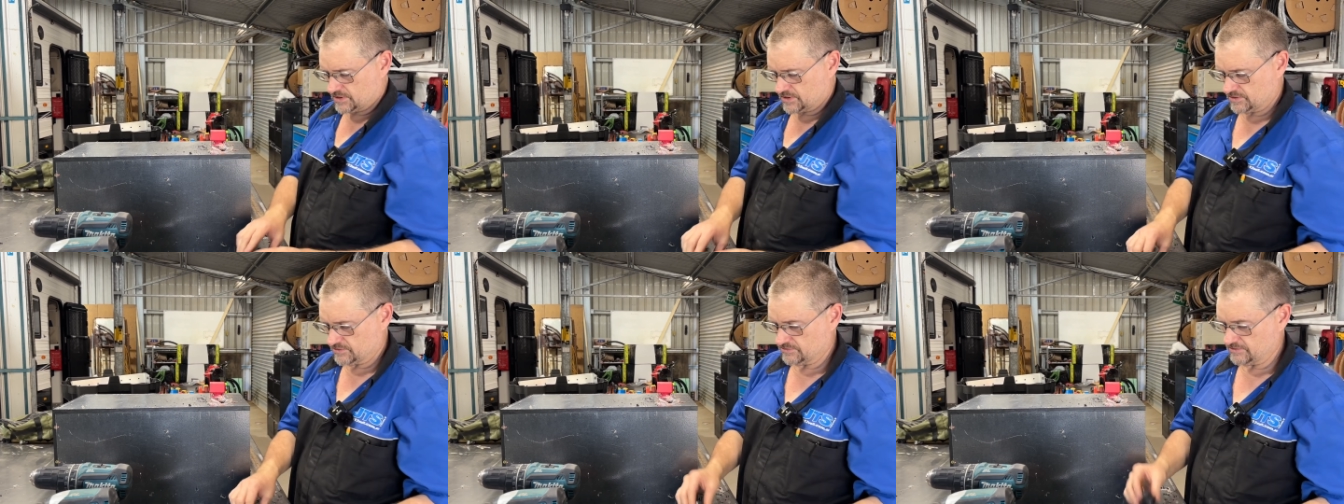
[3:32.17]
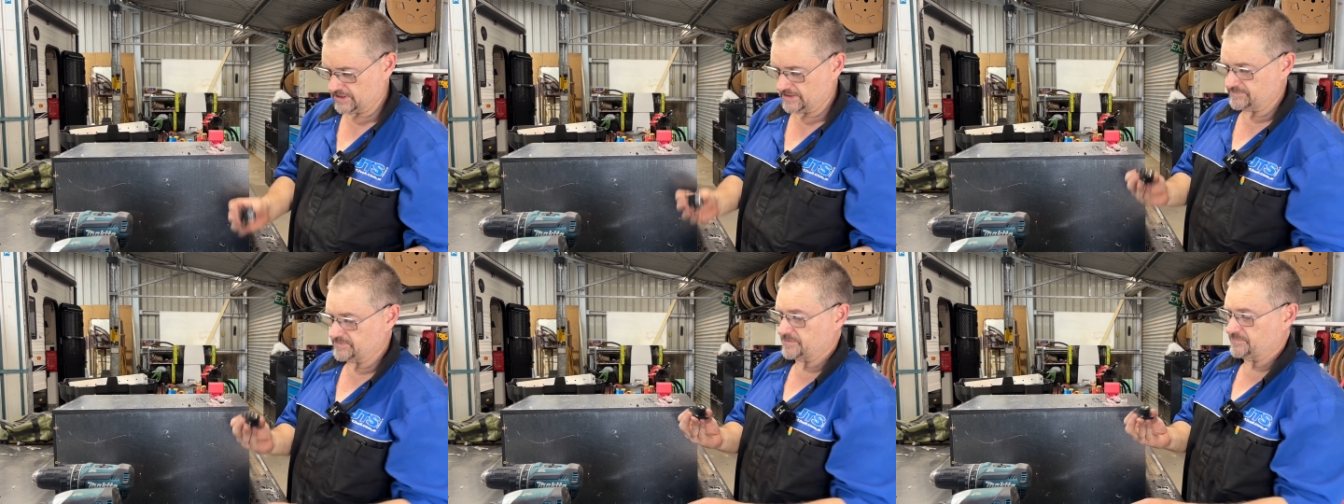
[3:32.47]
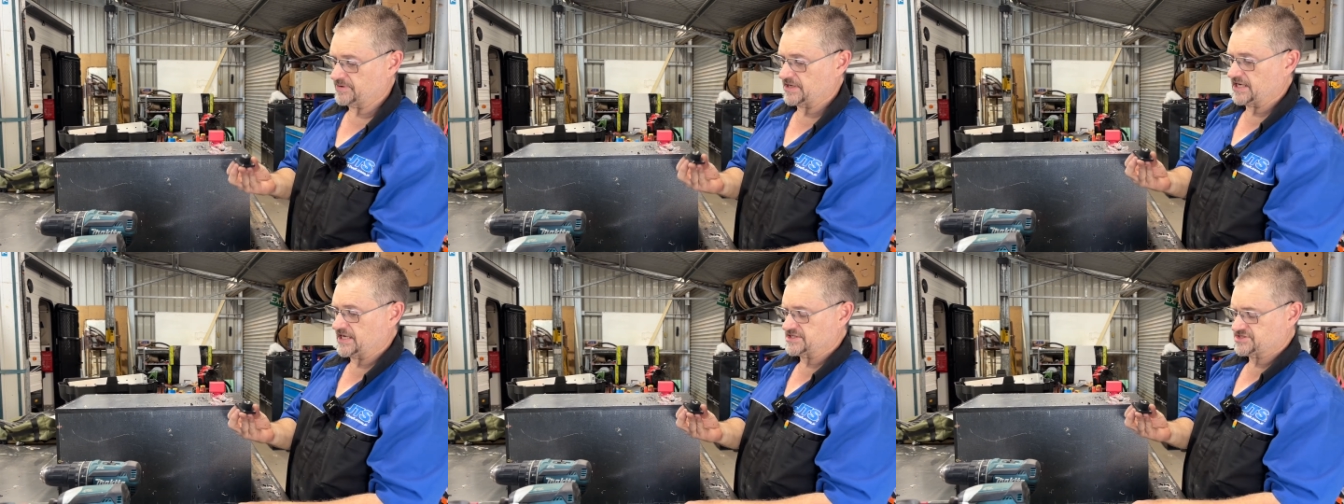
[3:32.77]
Grab your
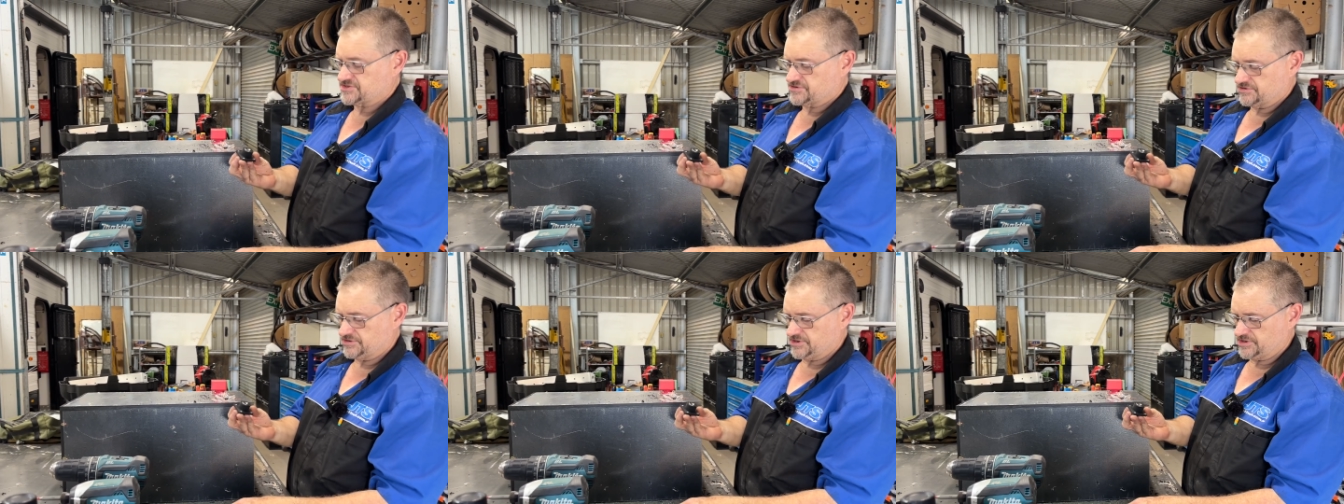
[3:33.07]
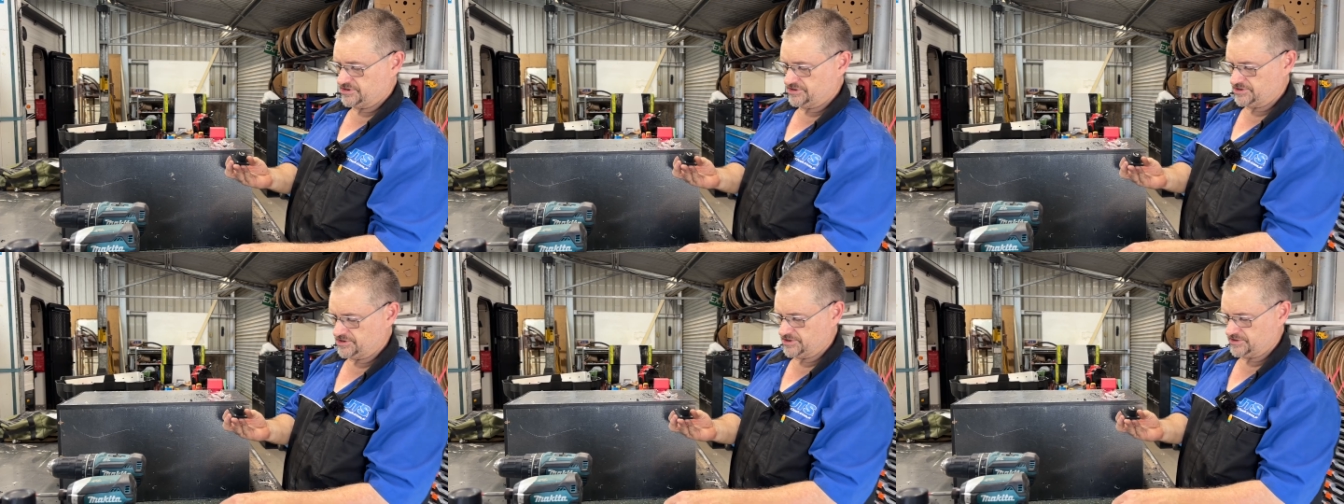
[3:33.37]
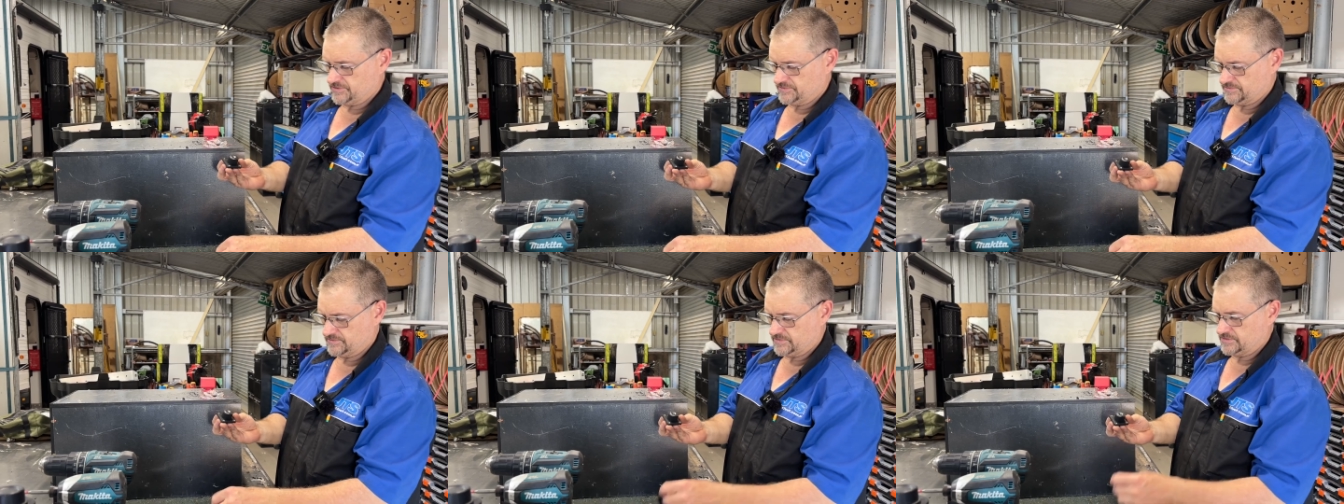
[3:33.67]
pass-through
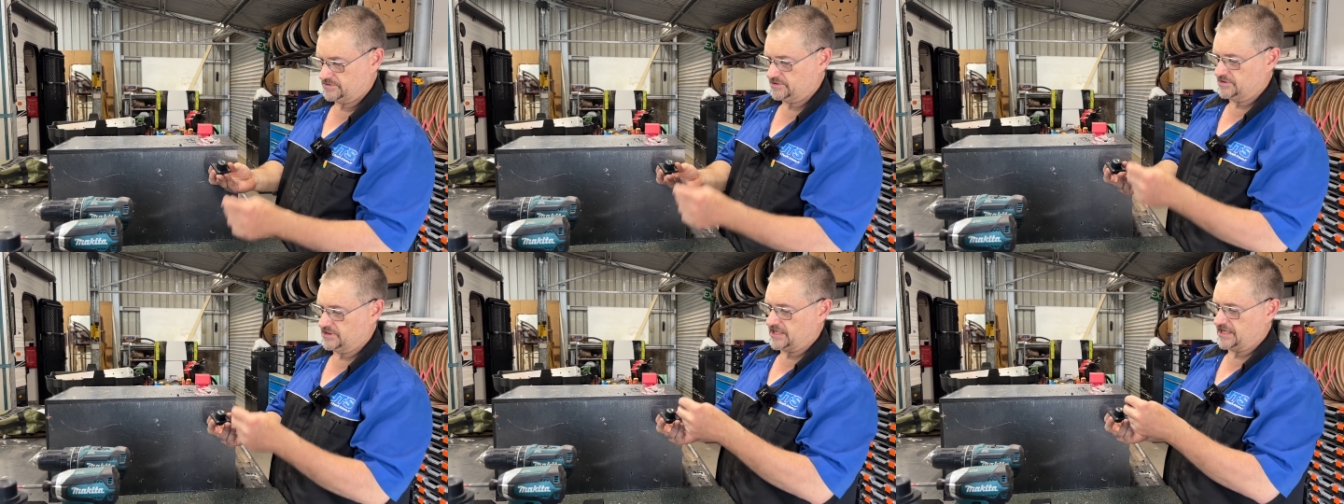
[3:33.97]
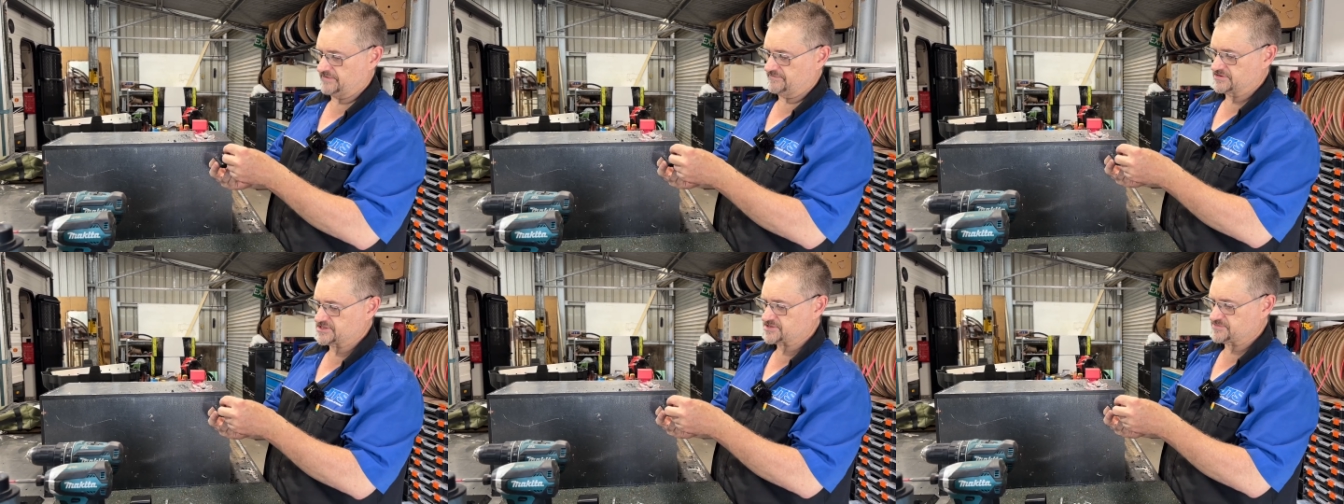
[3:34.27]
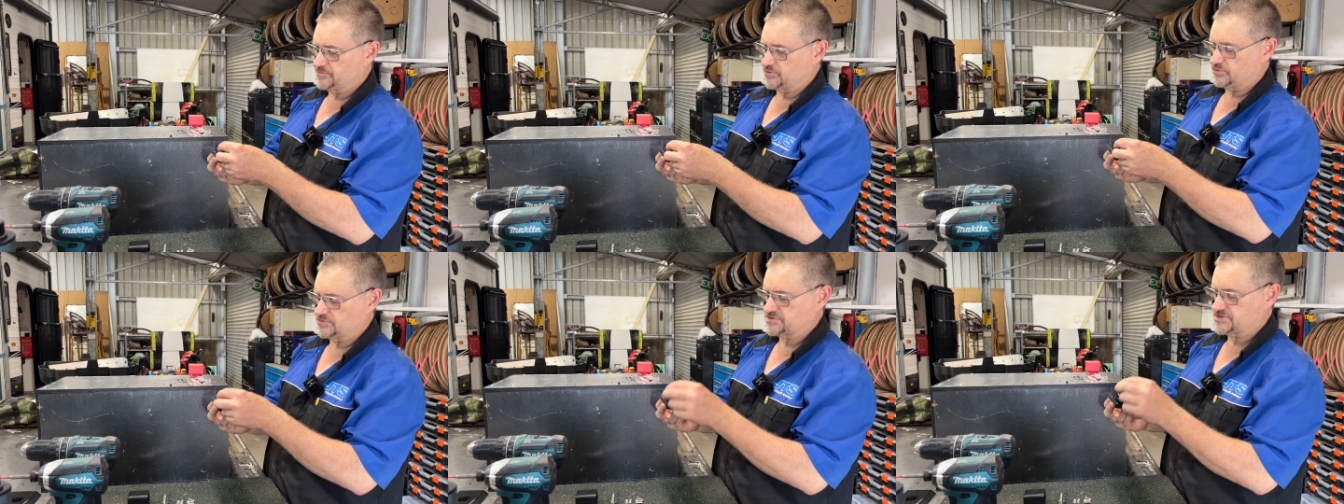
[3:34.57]
unit, you'll have a
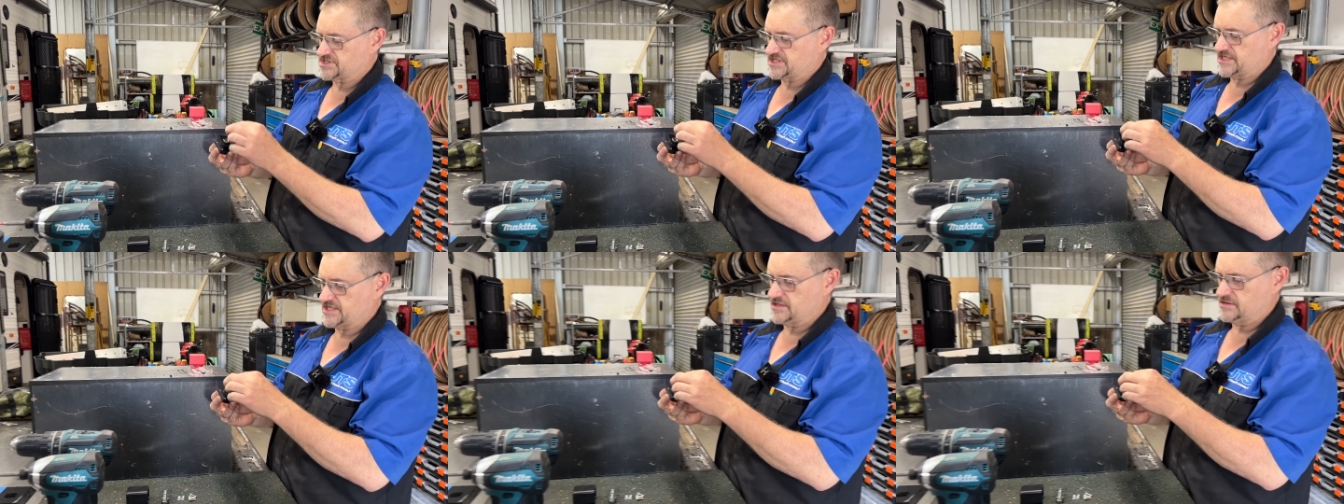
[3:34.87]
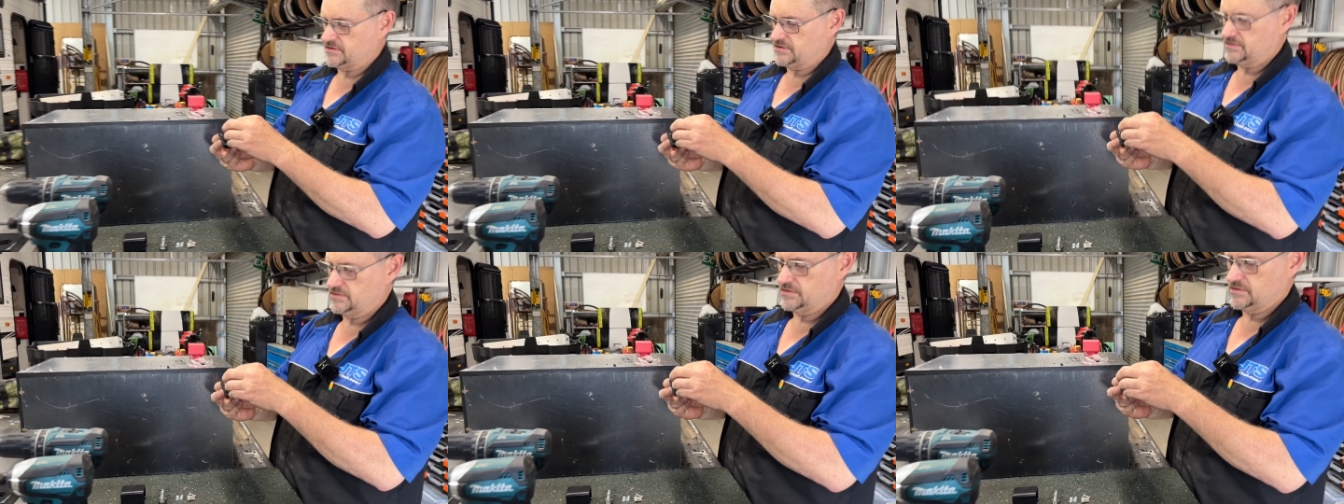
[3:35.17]
small seal,